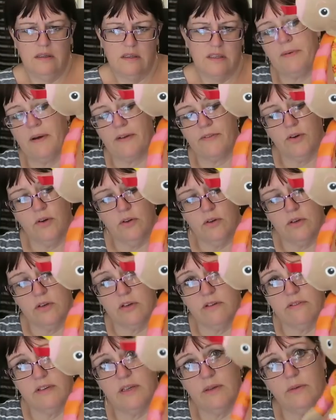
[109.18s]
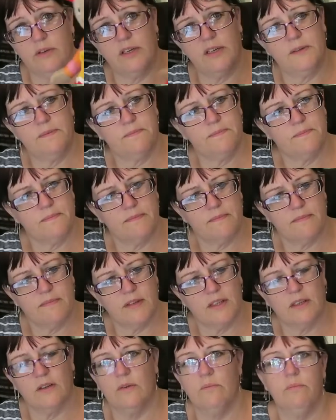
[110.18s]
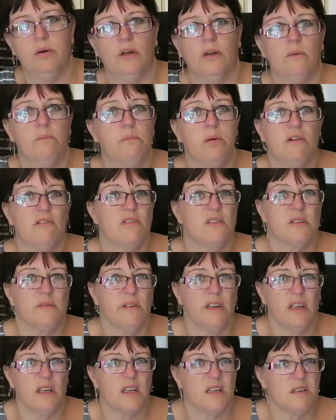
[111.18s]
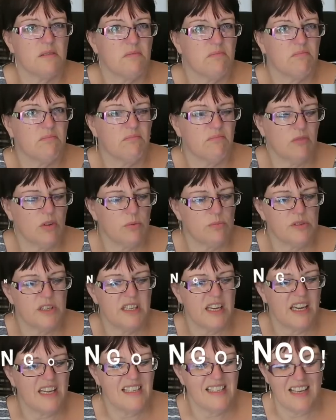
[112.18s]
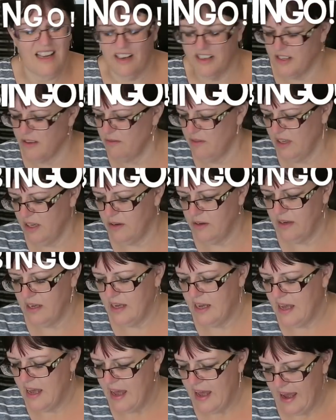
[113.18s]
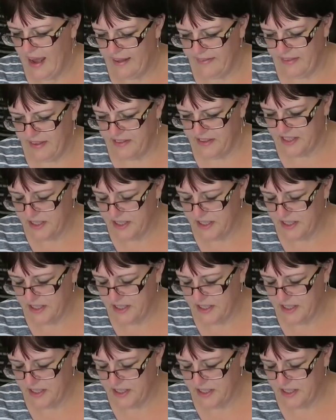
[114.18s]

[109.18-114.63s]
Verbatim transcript: But I've got her anyway. Oompa Loompa or something? Oopsie Daisy, I don't know. And then